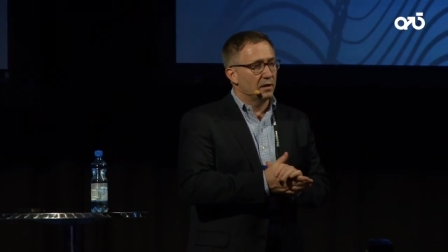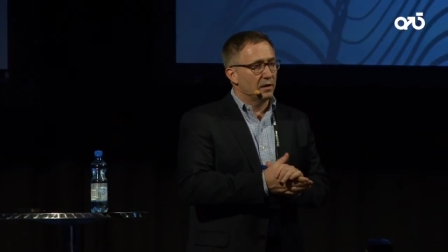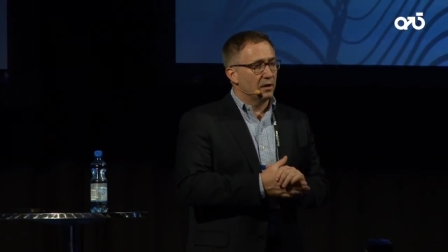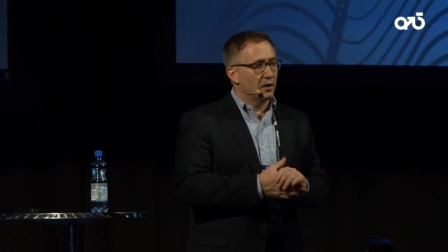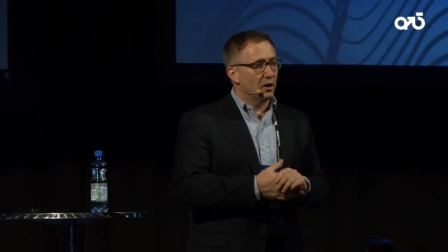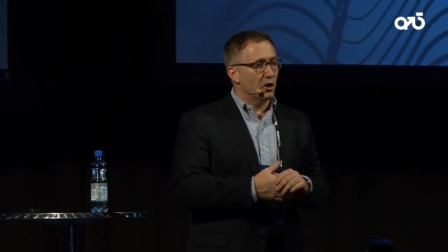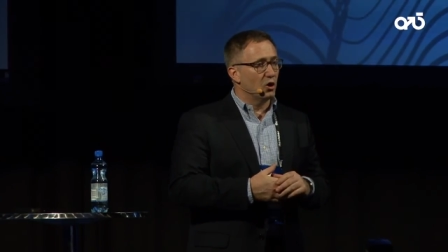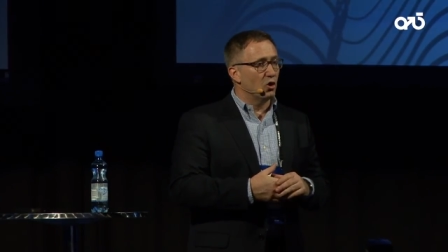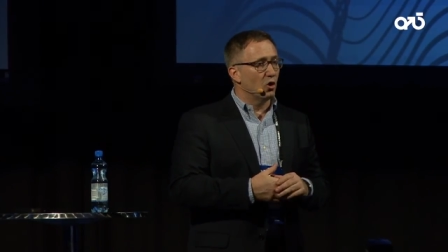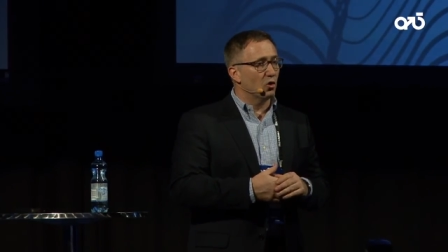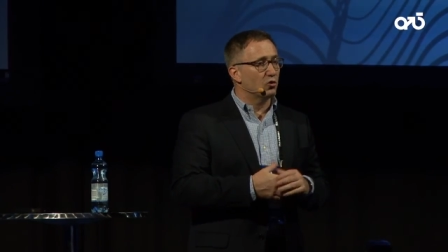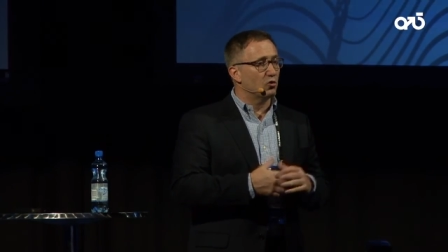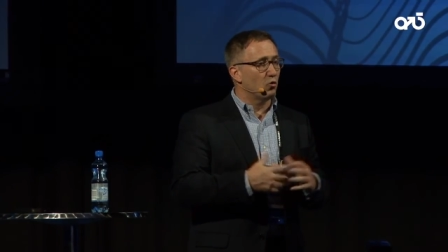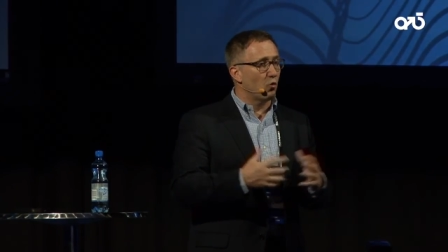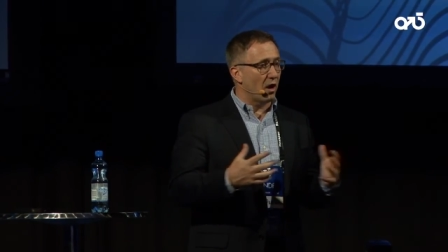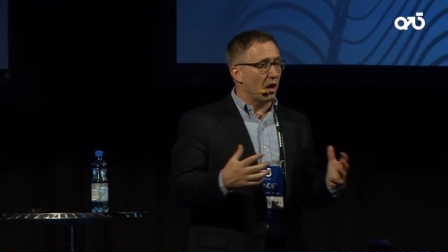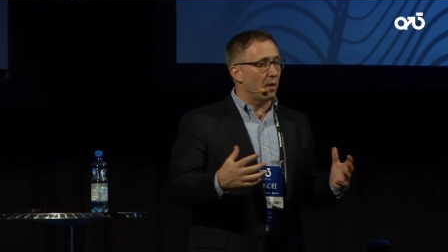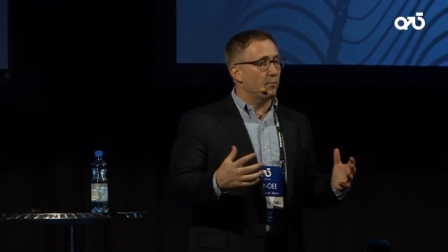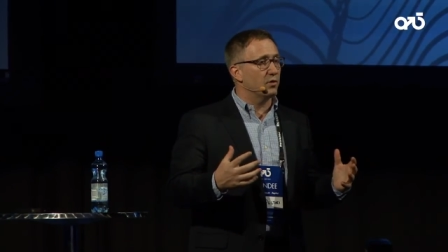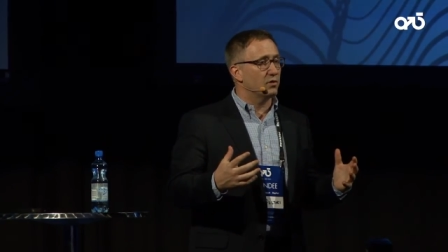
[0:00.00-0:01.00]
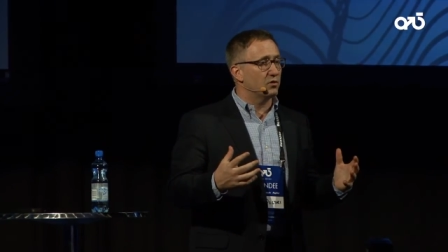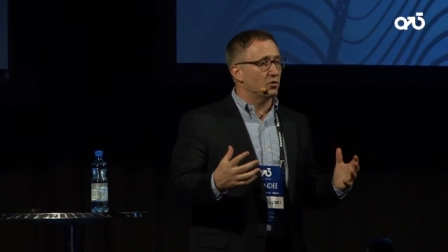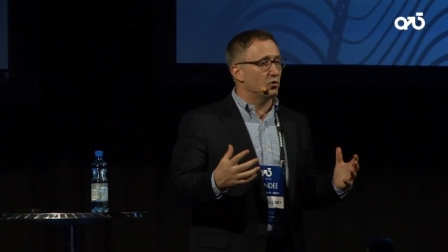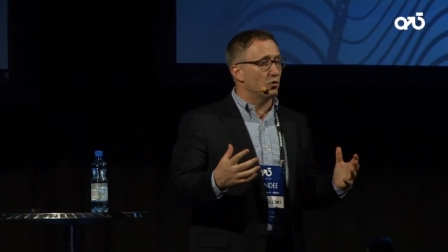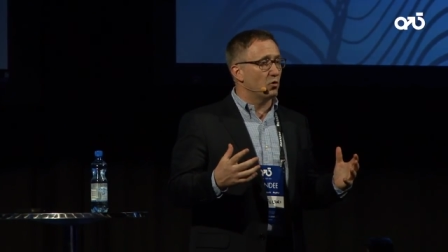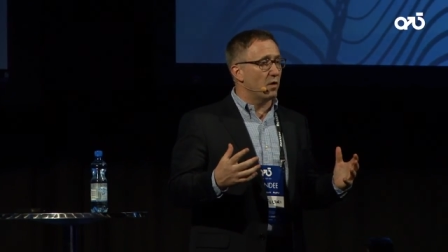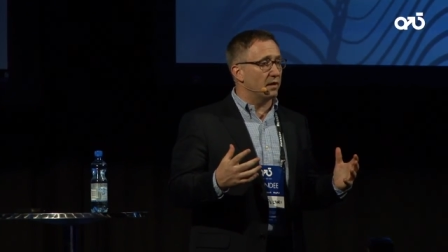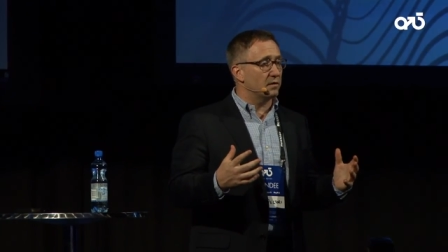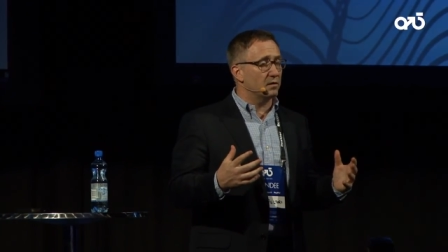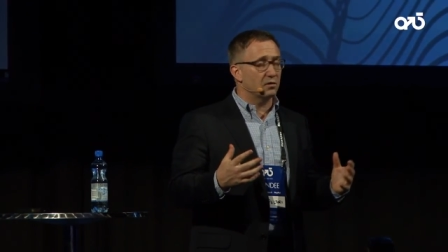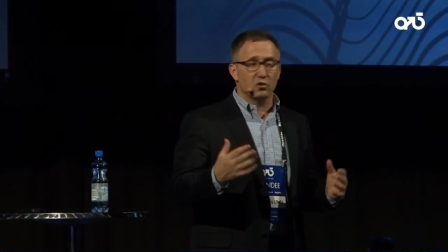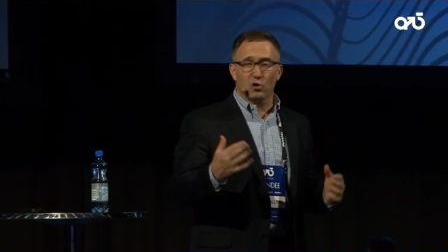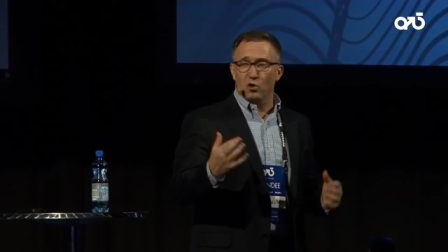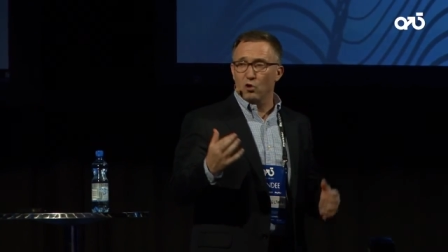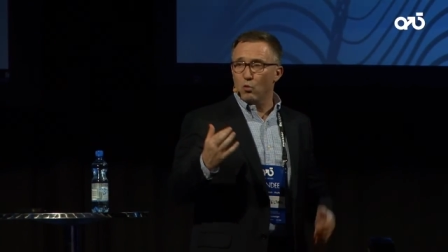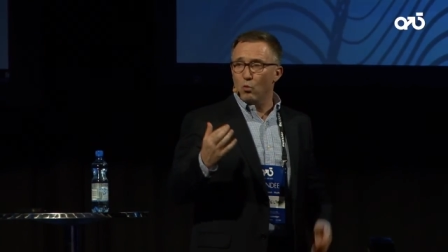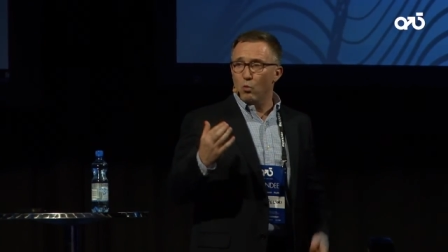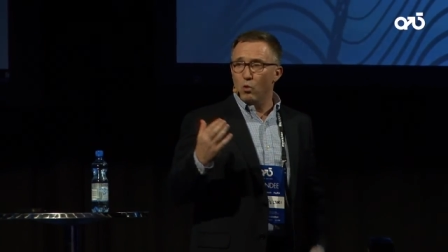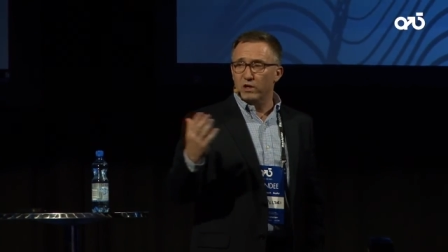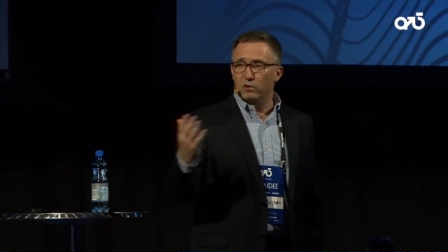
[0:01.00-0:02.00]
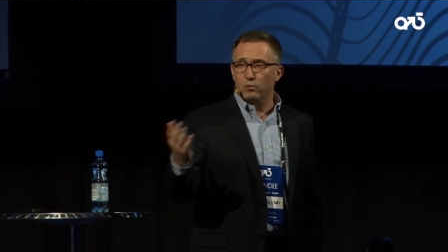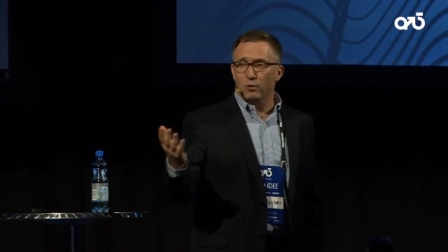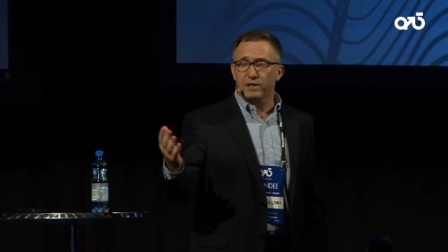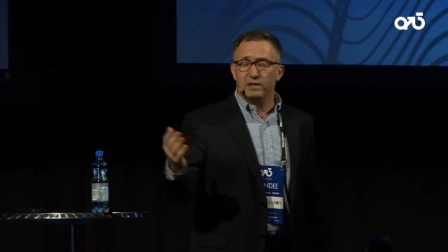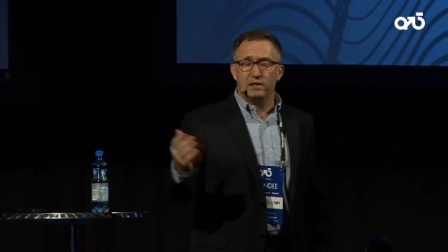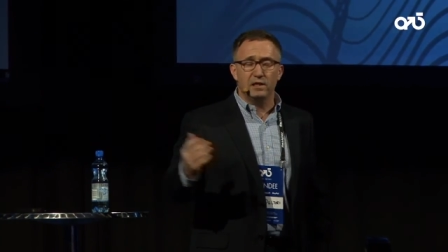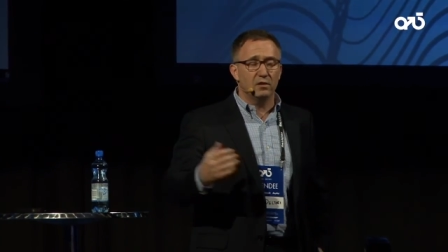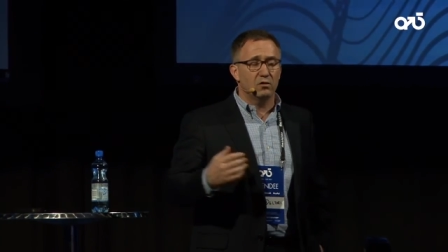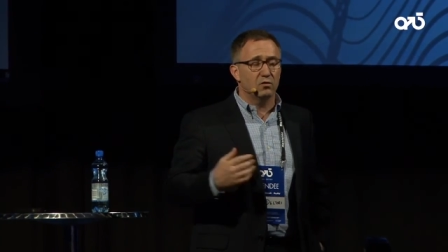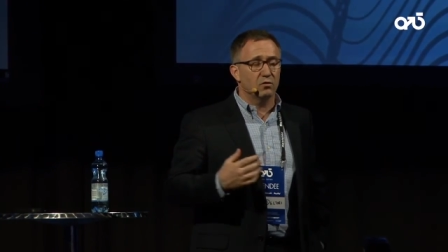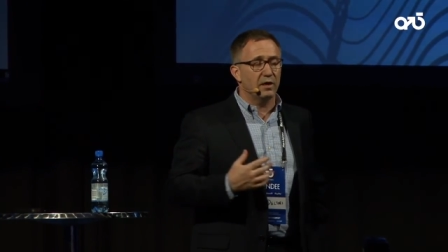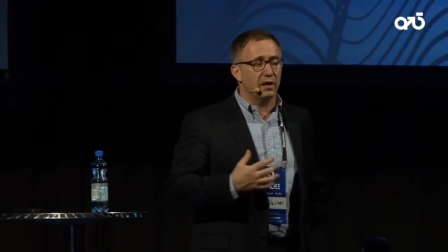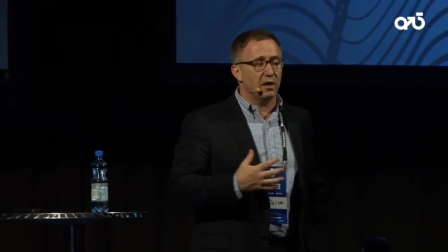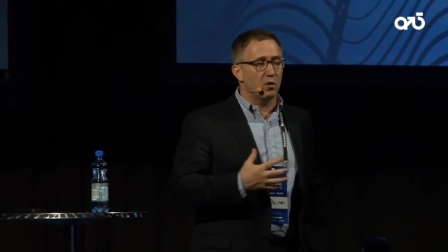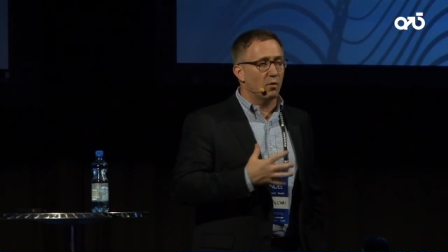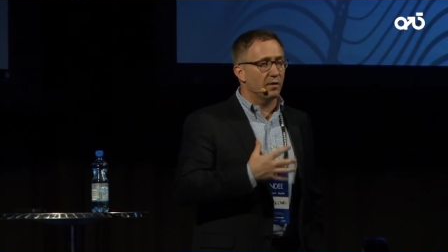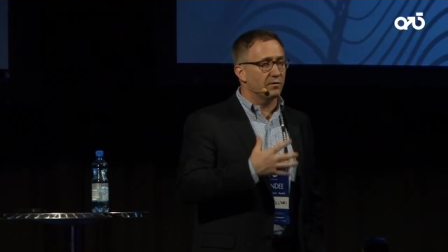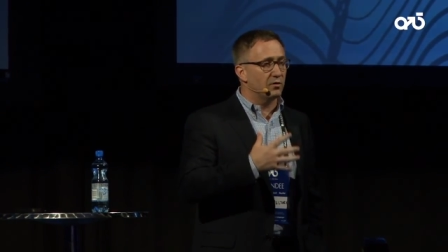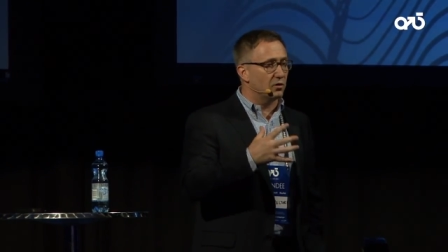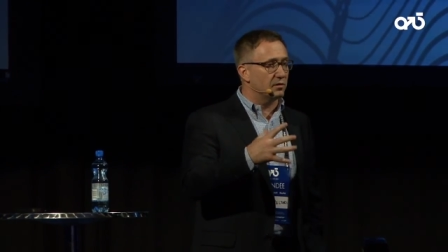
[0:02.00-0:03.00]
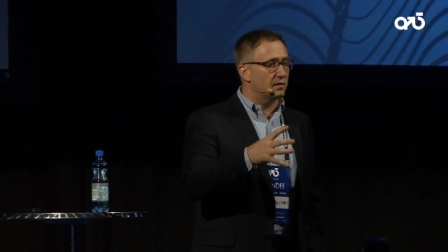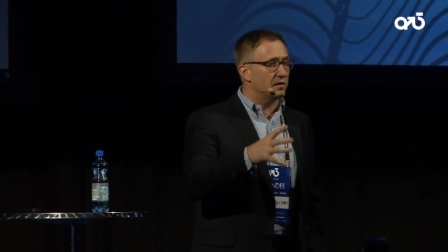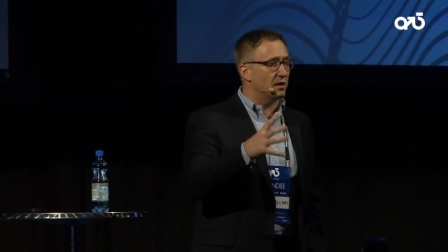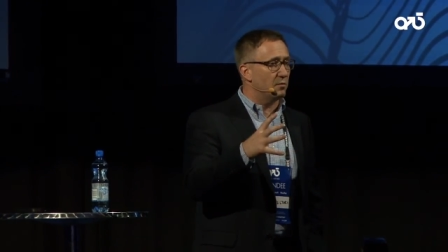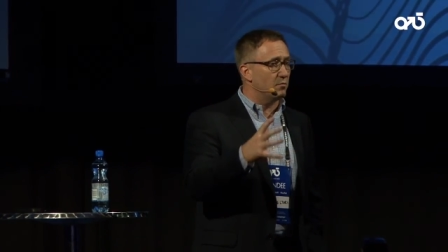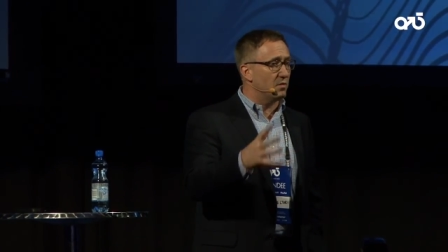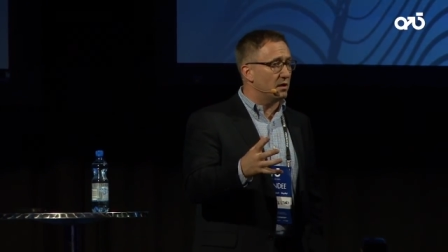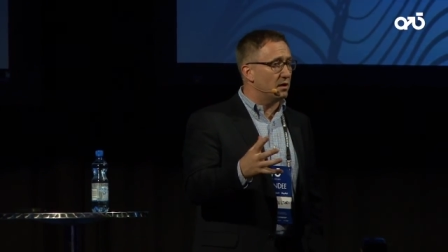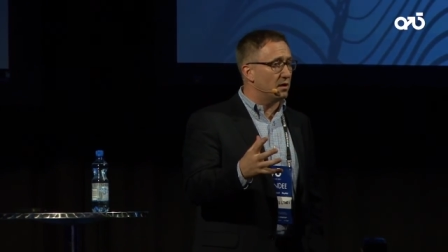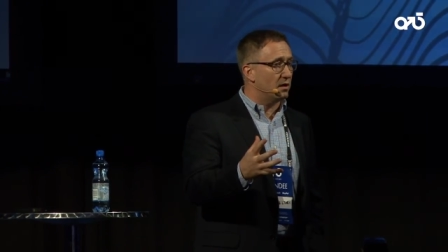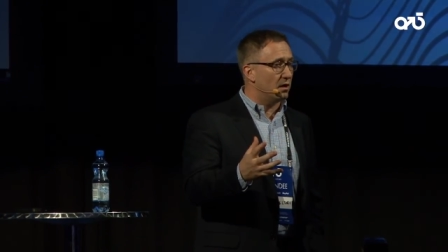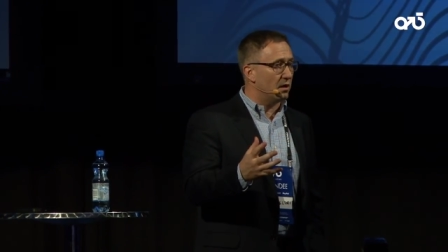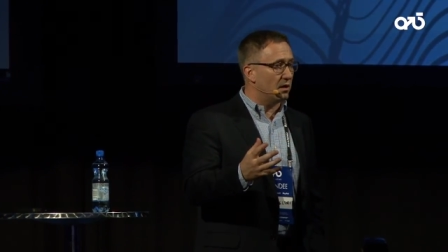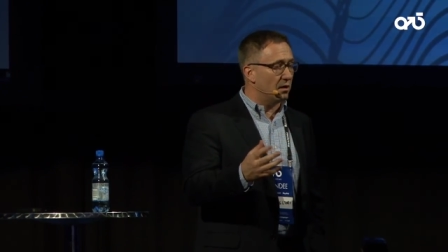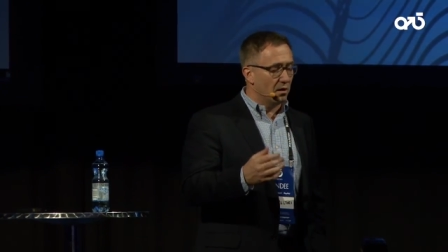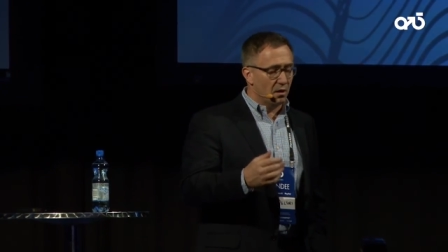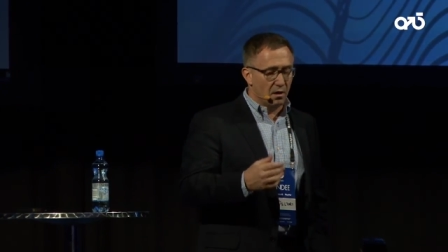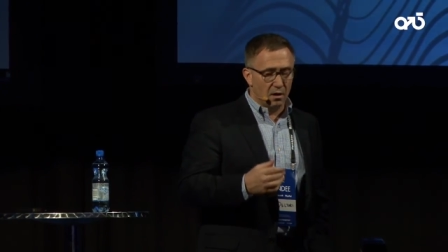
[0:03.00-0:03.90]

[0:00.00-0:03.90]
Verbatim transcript: you know, to help us to do that. So what we did together with the team here,